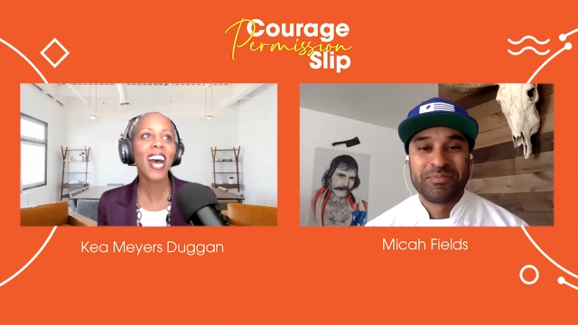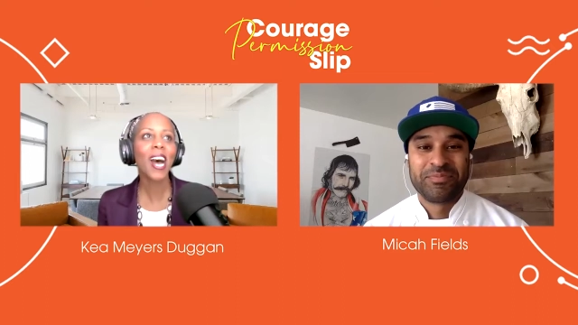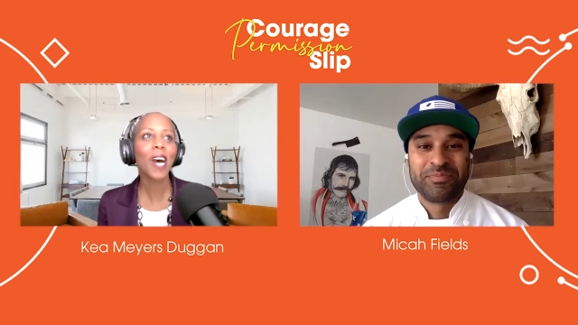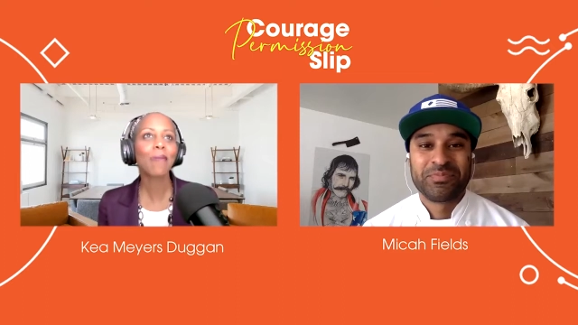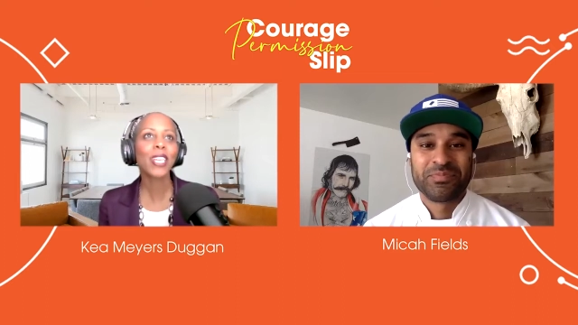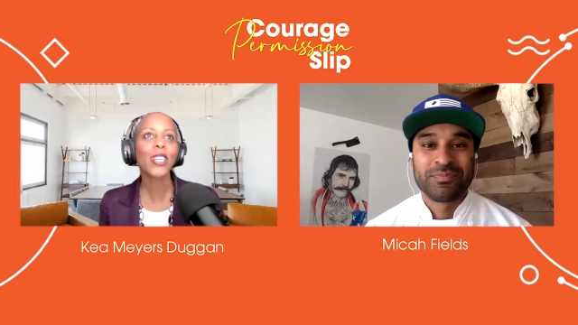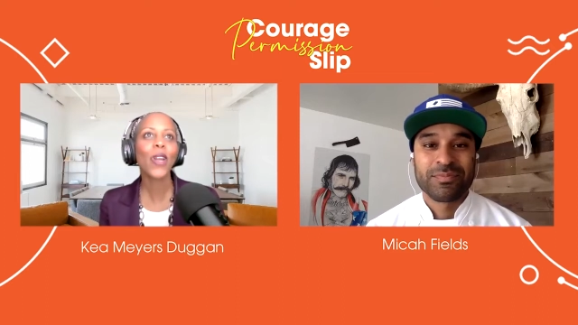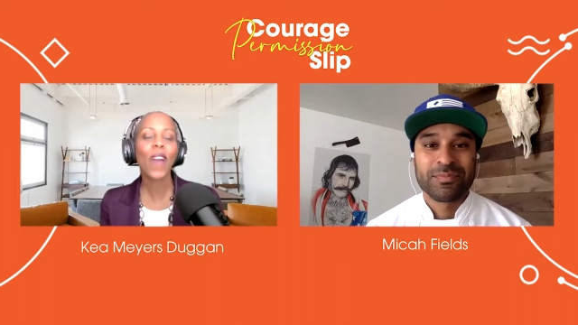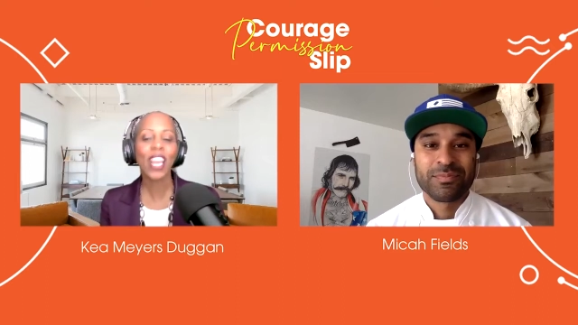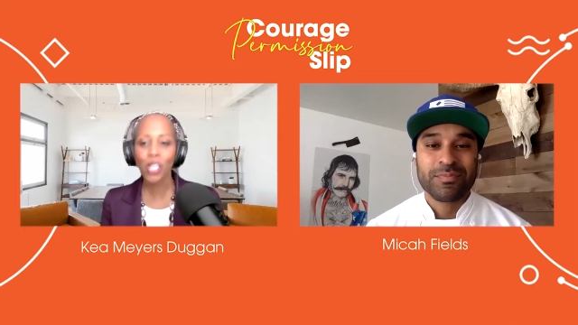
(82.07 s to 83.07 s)
Speaker 1: um, you
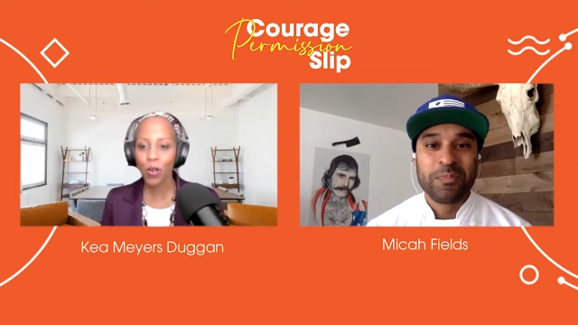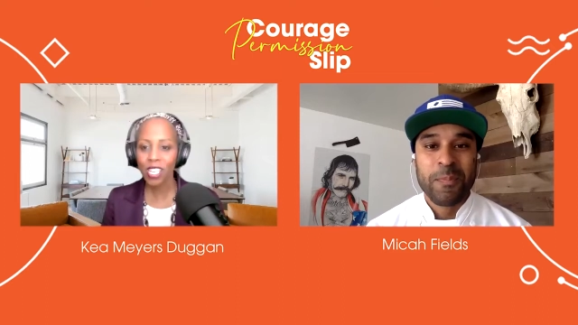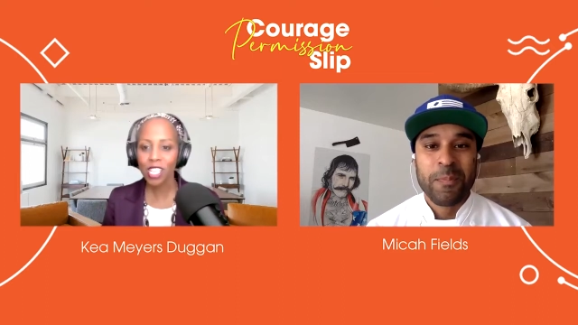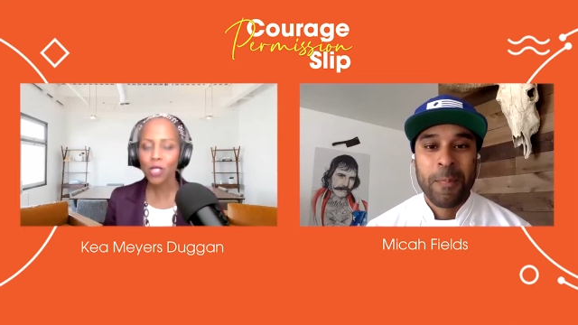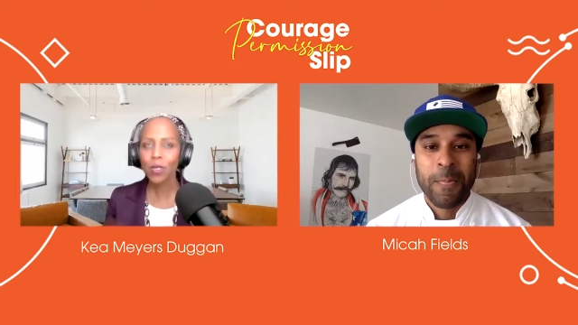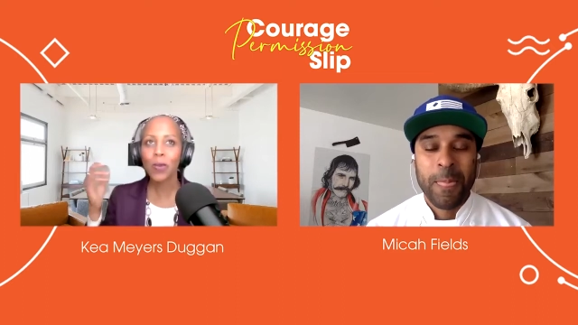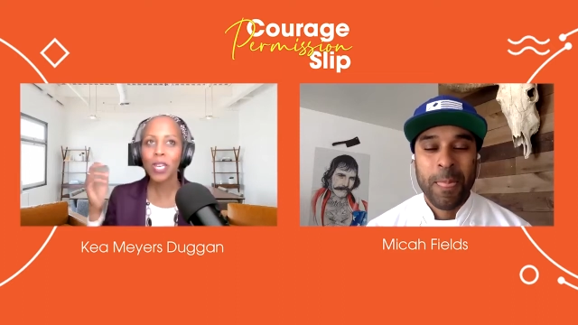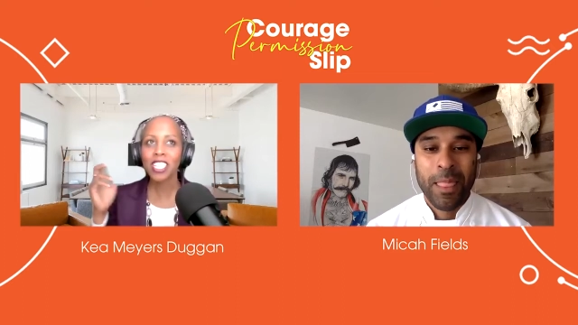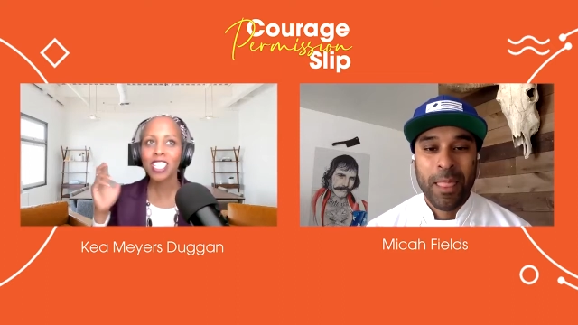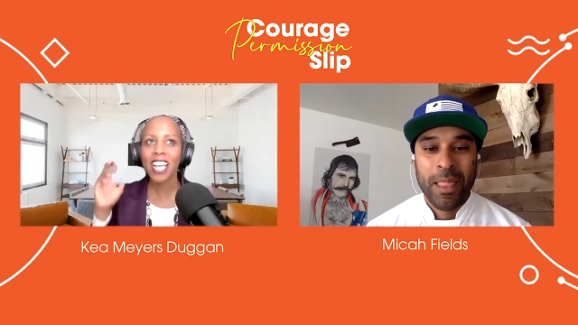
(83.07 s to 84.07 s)
know, and your history,
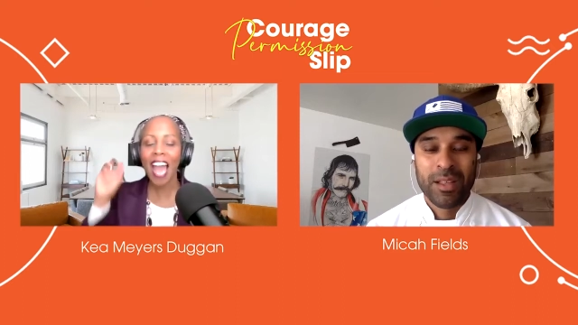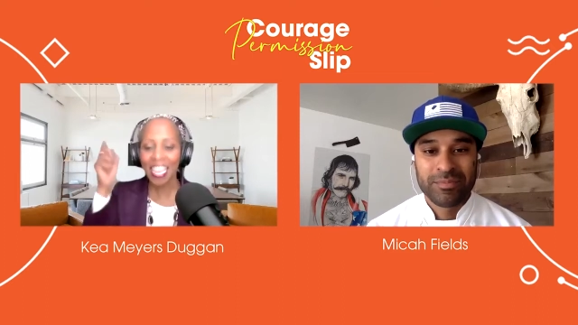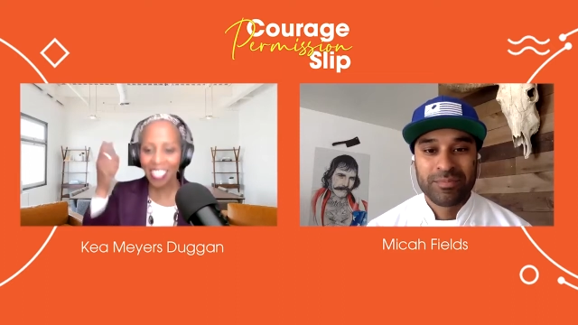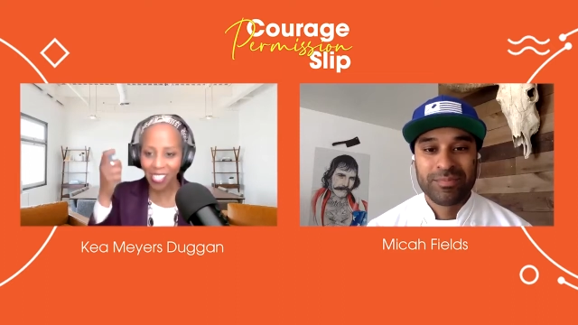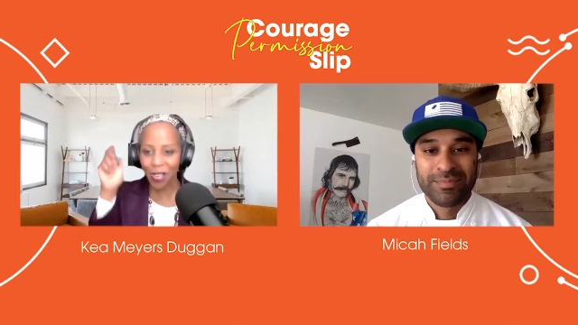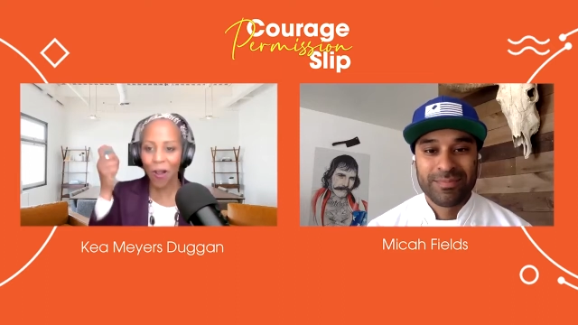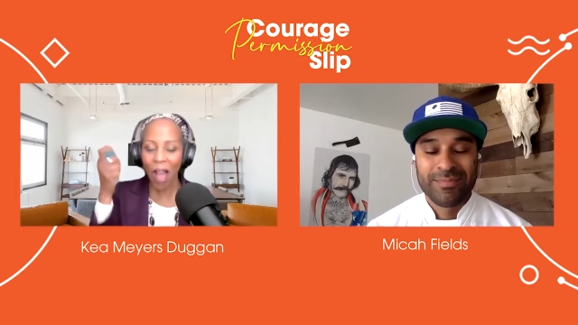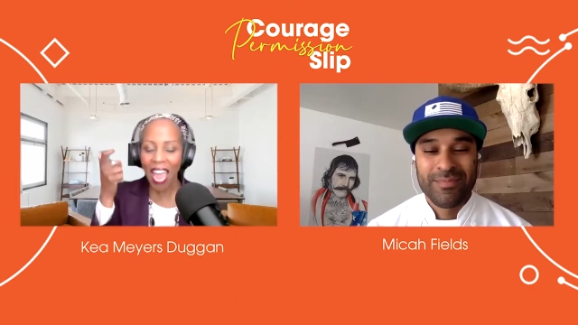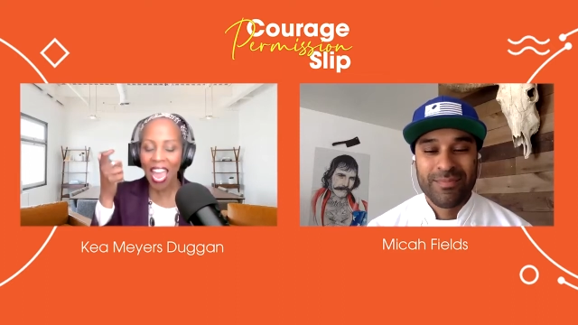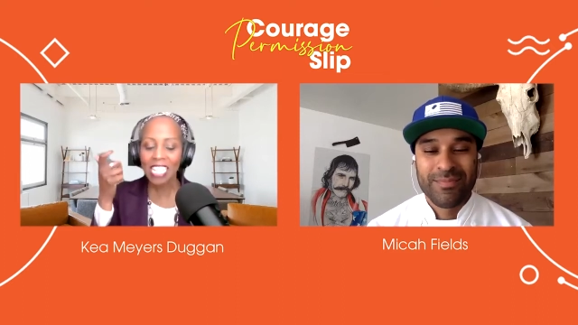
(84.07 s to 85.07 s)
which I, you know,
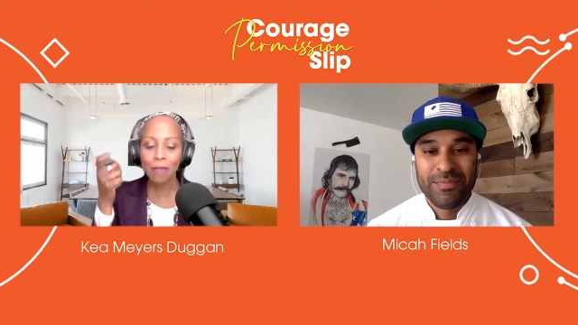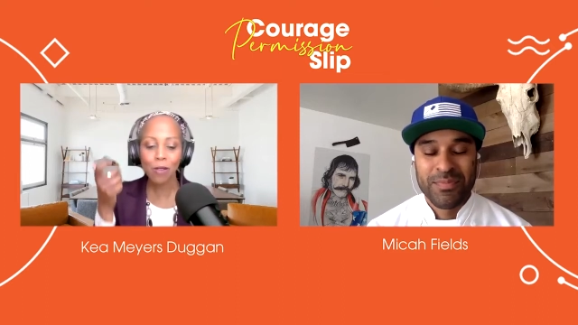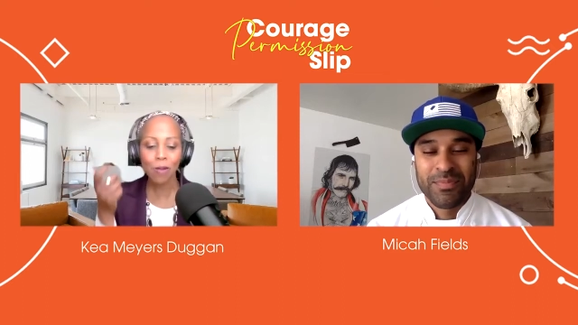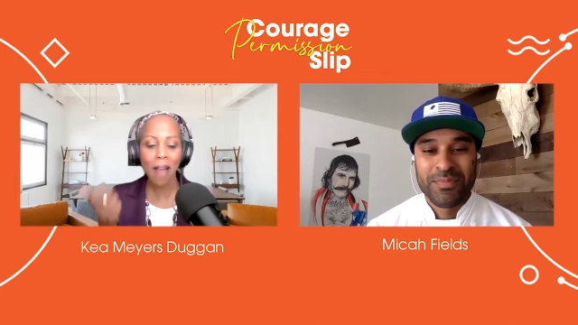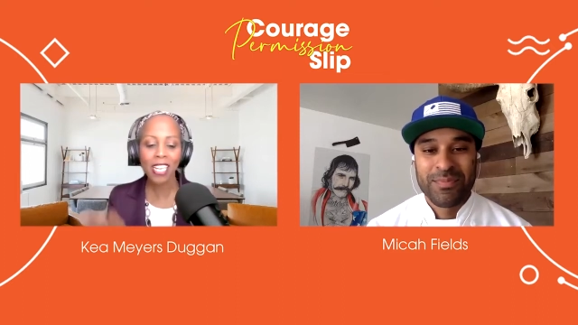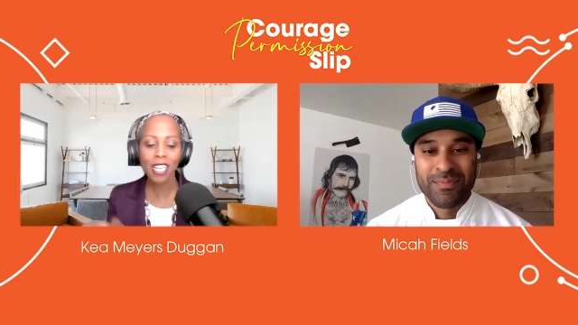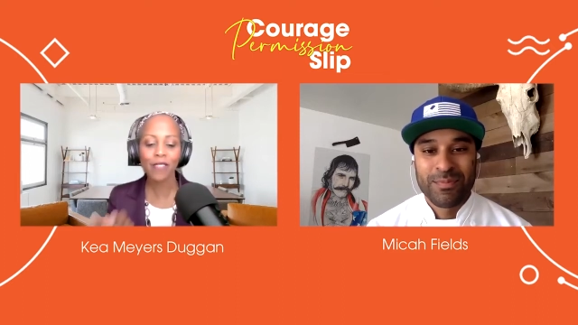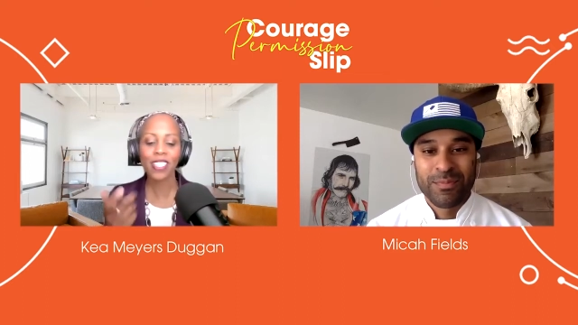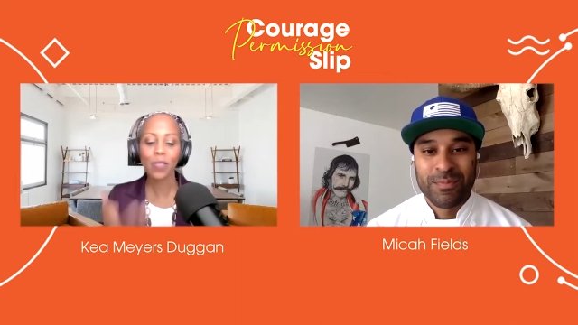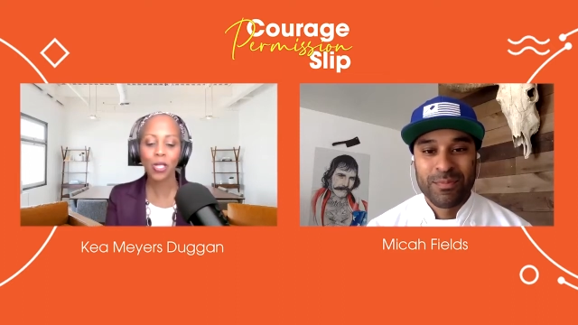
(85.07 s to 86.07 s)
I had to be reminded
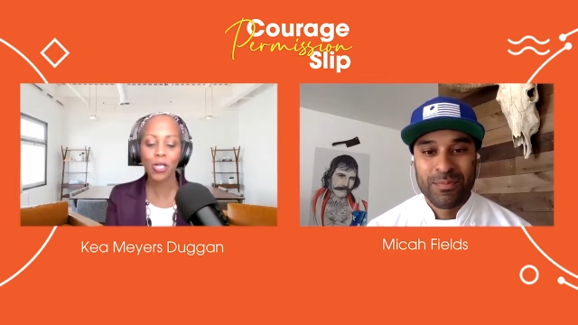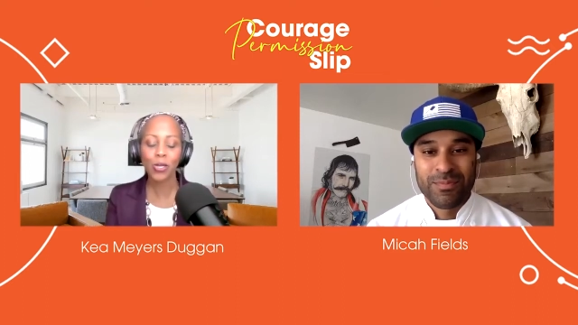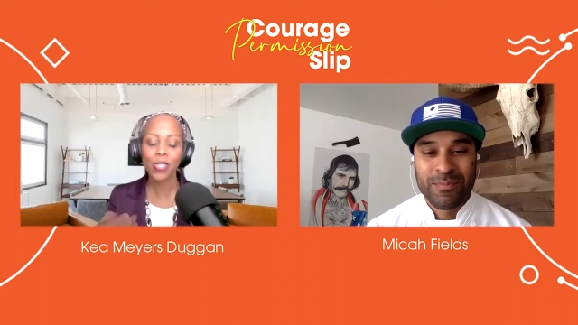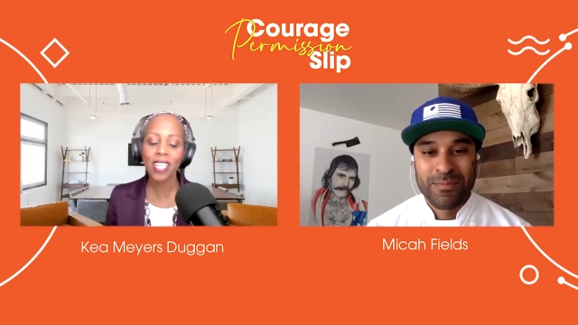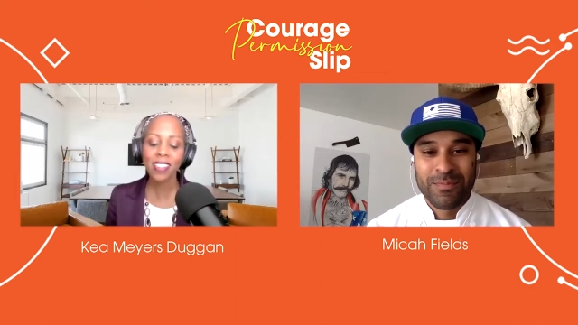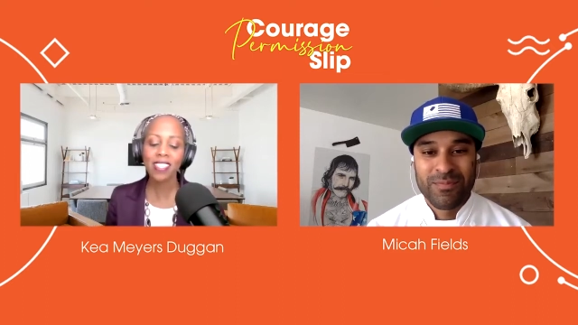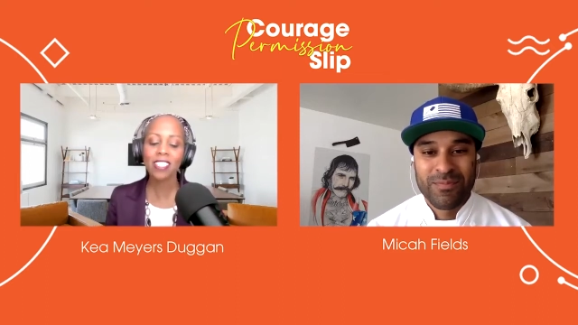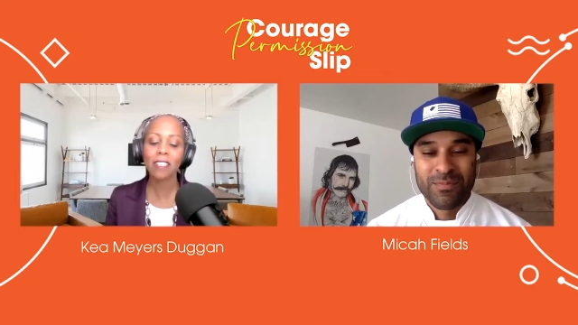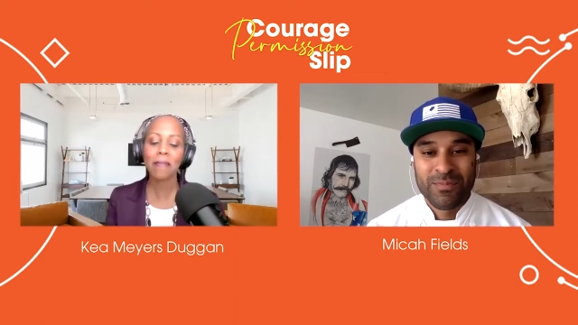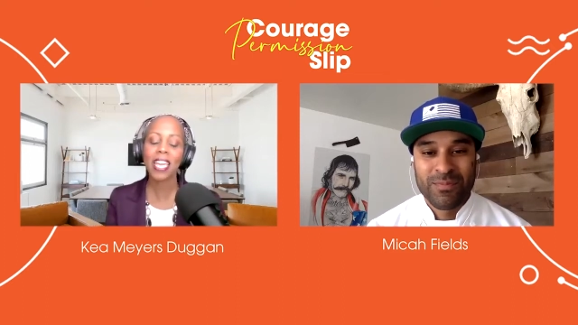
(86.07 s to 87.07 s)
of this when you sent
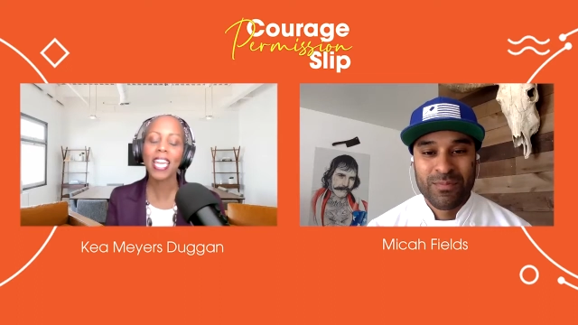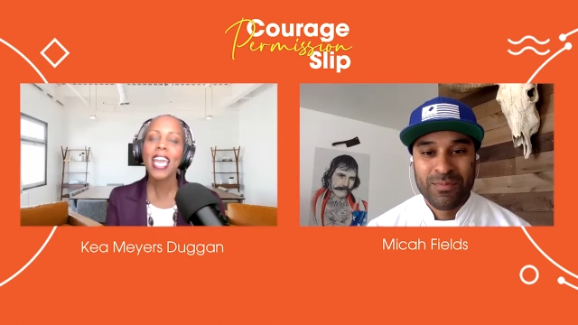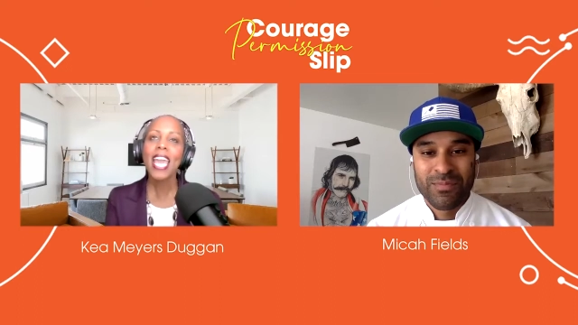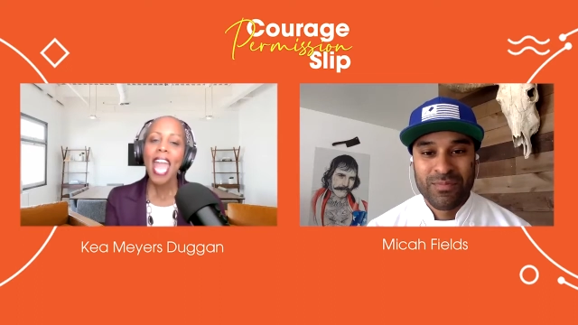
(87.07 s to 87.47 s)
this to me.